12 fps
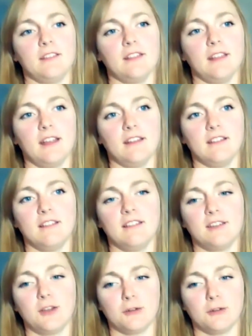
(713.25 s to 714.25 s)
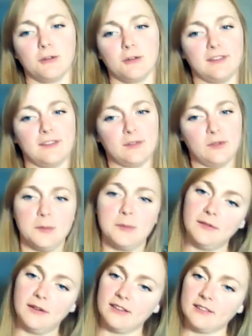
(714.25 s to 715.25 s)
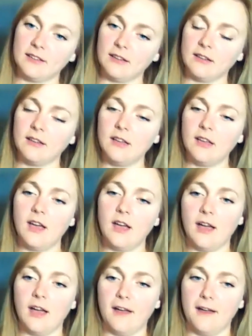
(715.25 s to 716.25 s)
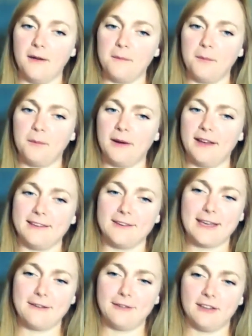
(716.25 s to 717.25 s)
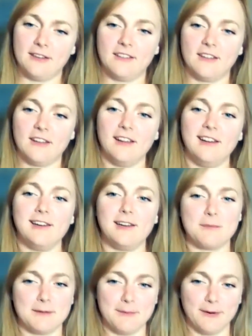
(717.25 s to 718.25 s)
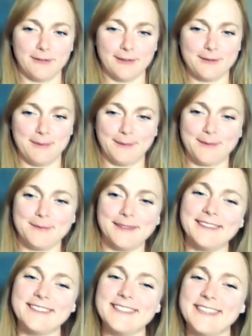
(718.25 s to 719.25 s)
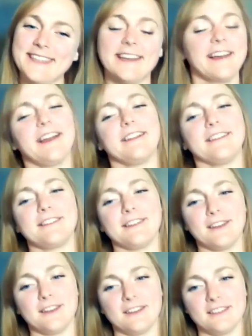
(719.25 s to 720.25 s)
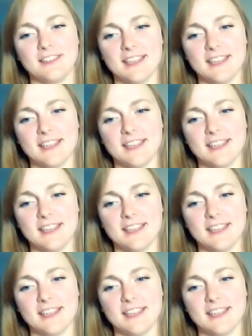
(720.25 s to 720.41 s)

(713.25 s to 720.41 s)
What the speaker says: then you're an assistant supervisor, where you're given a little bit more responsibility. And so